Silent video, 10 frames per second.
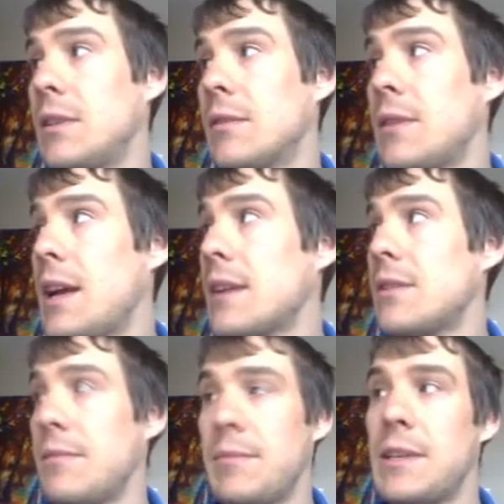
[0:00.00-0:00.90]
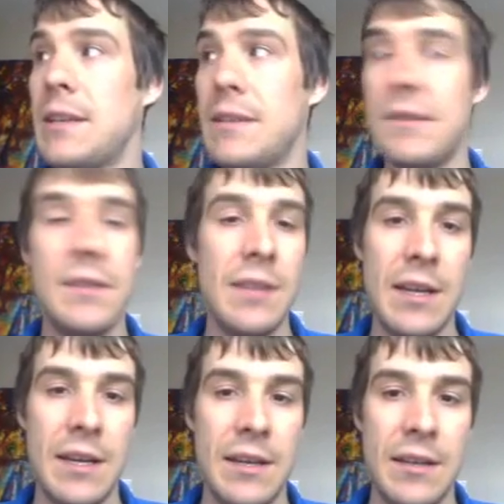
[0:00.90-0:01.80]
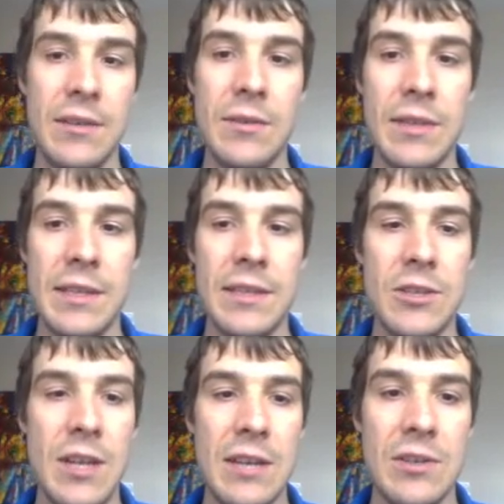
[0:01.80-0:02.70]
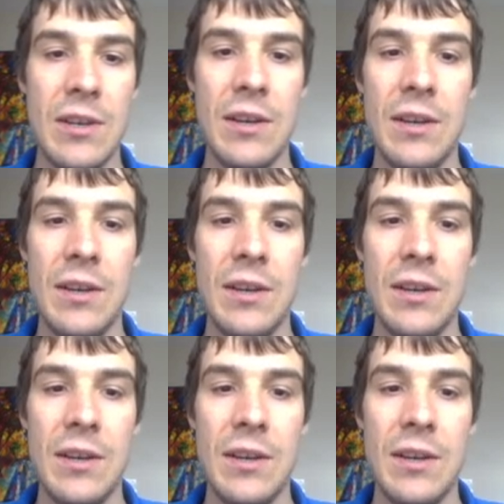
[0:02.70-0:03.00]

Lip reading: reaction because the nucleus has changed.